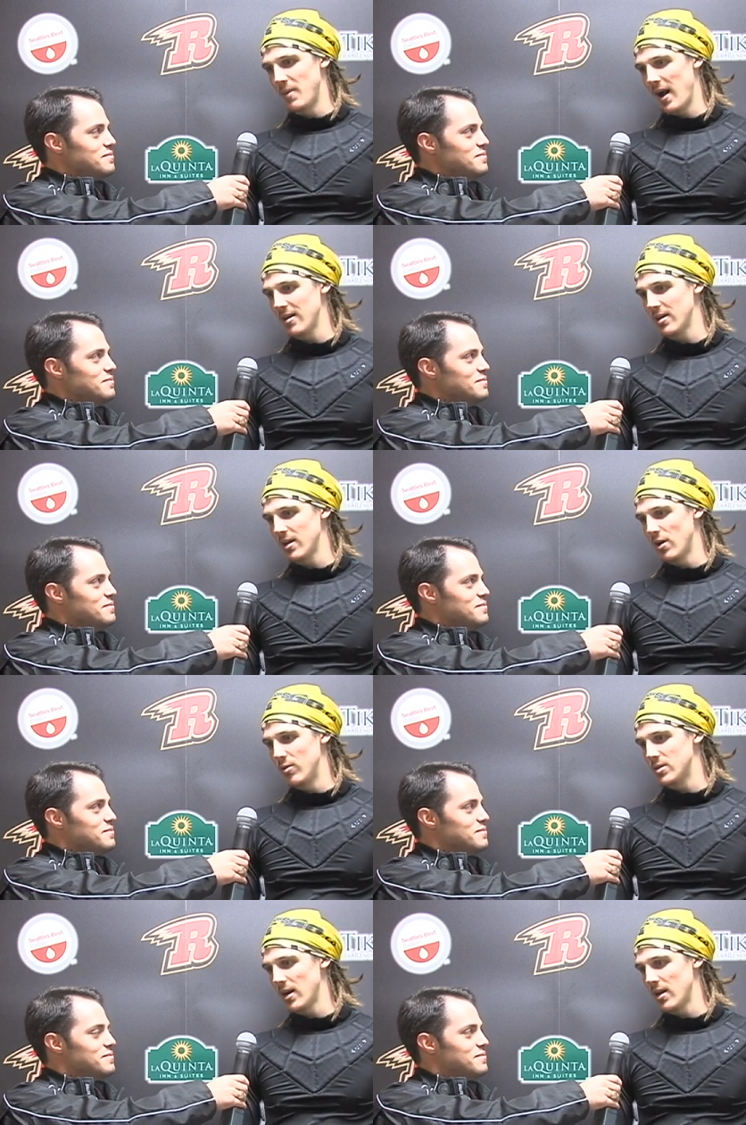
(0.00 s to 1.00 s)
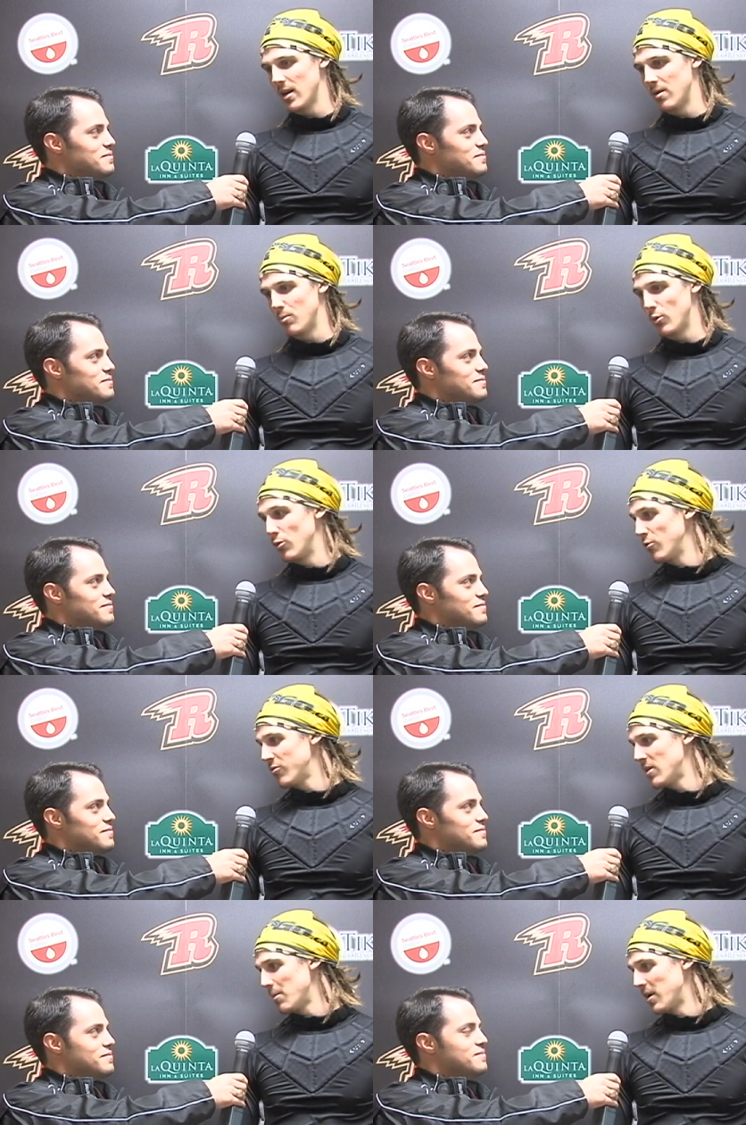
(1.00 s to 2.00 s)
Speaker 1: battling and always gotta
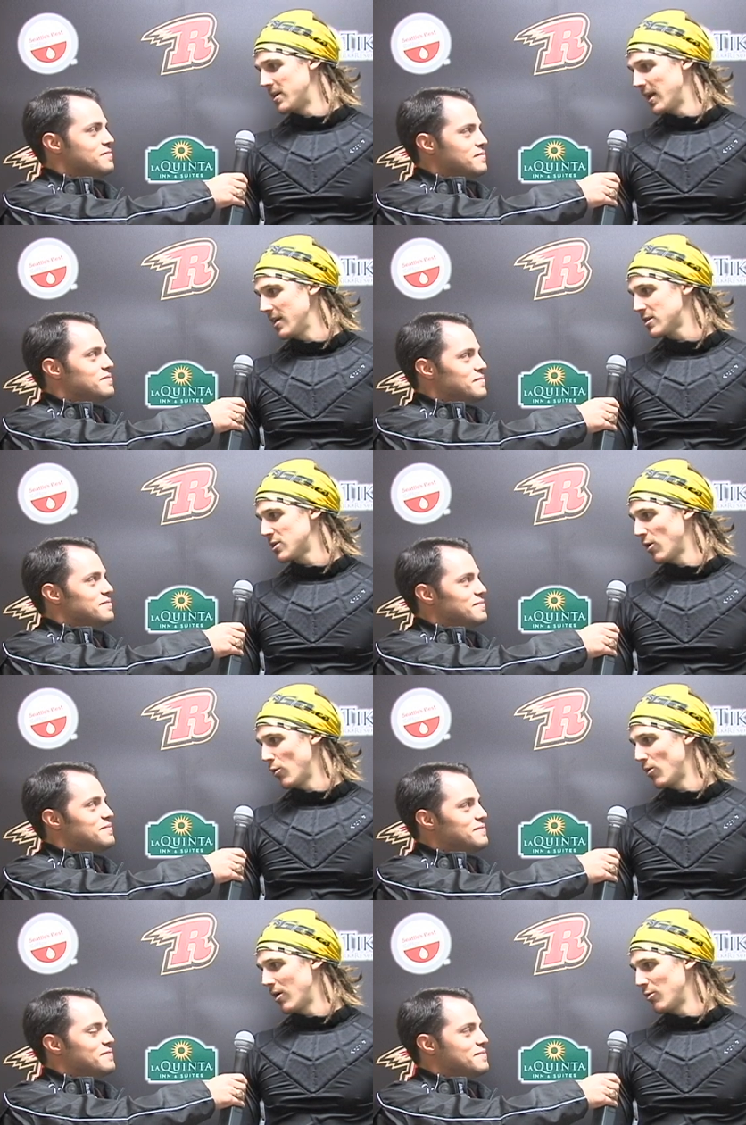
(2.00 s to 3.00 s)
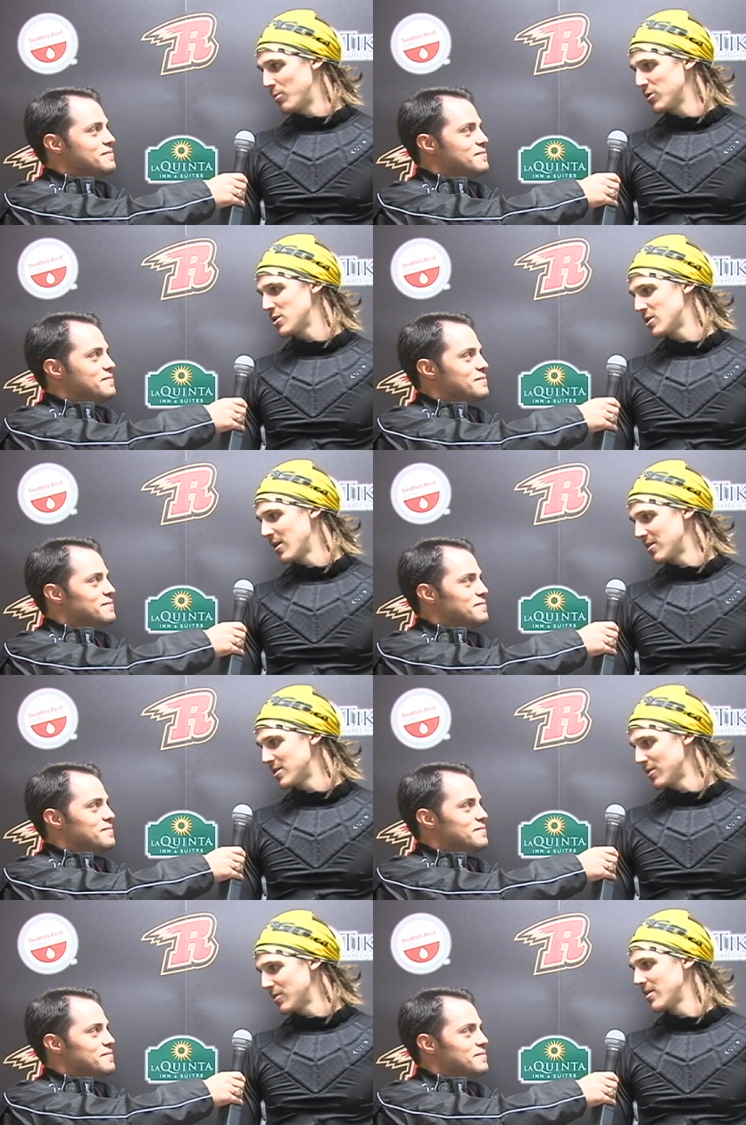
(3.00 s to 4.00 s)
improve day by day. So uh, we push each other.
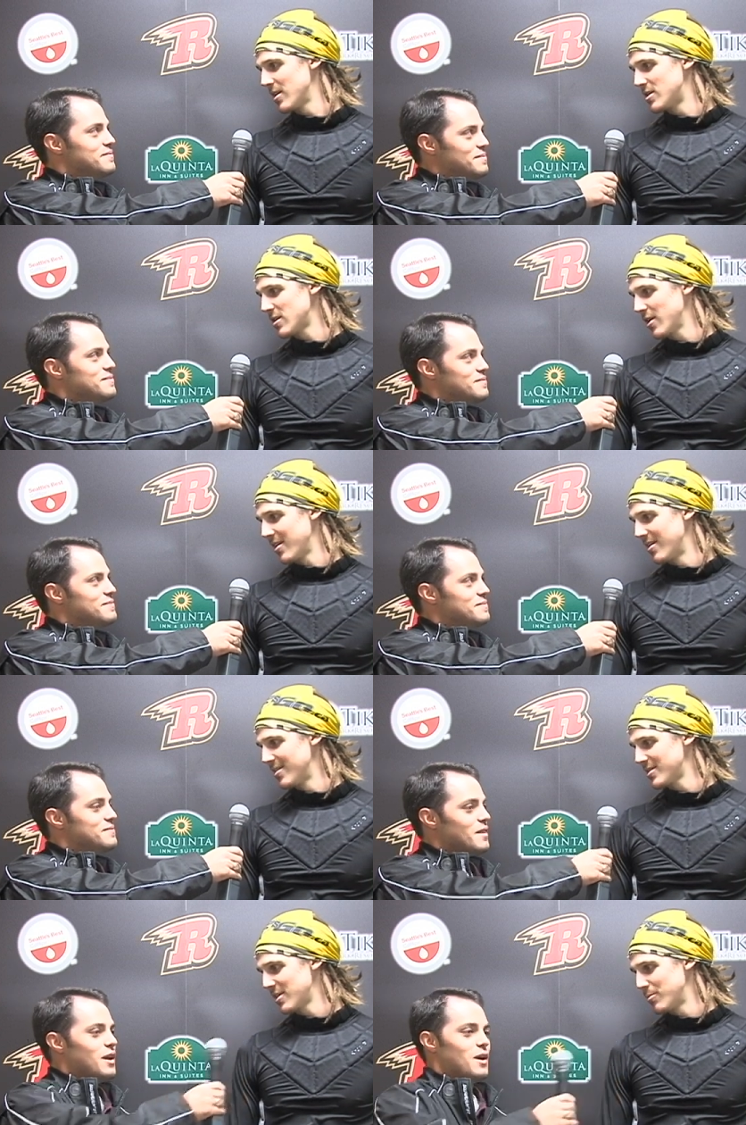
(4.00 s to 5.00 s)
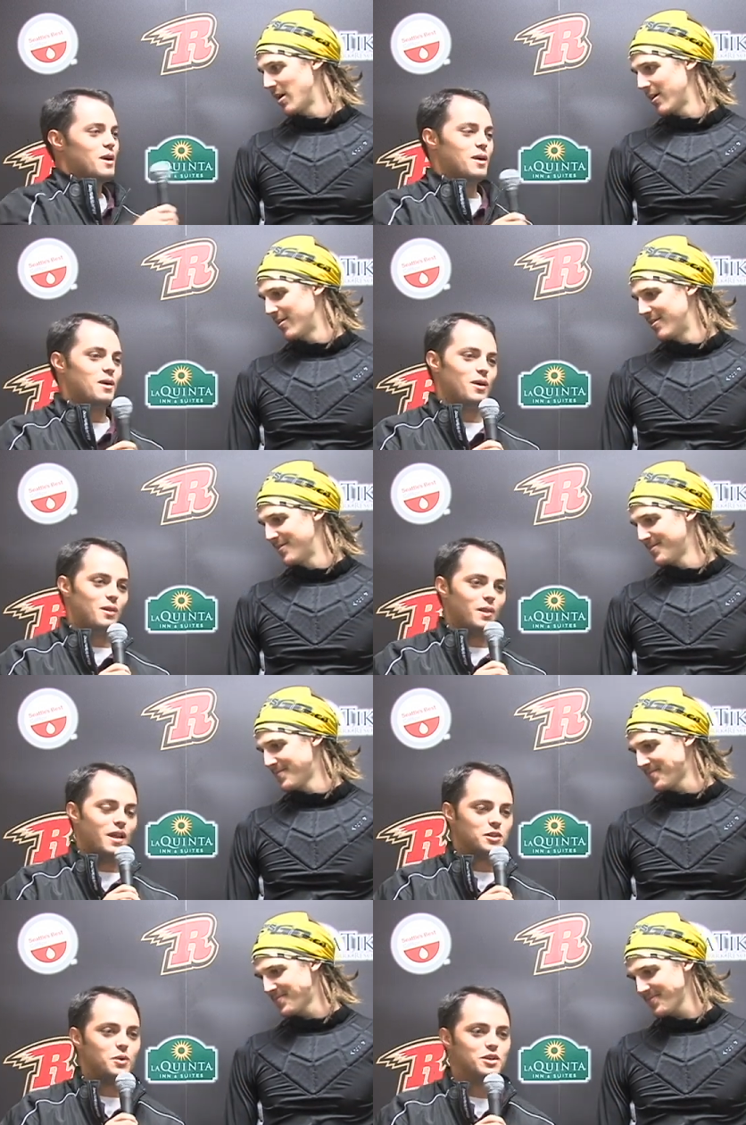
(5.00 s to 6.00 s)
So it's good. It's a good battle.
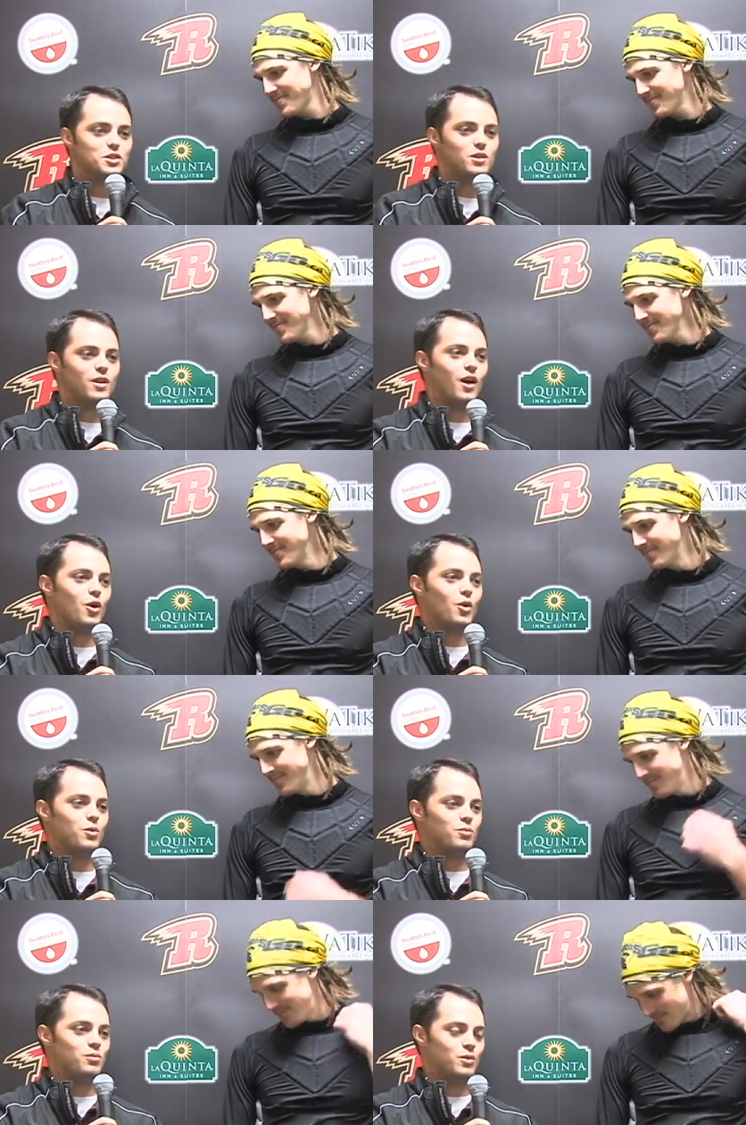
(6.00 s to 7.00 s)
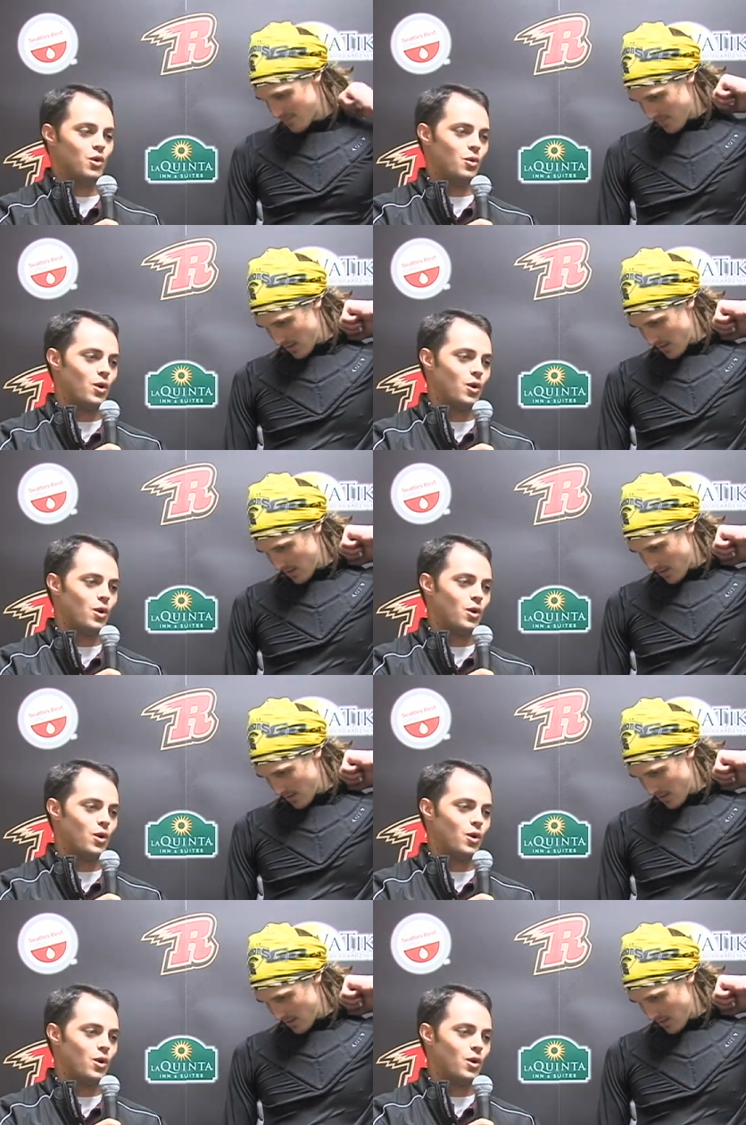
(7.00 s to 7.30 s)
Speaker 2: Last question. Uh, you know,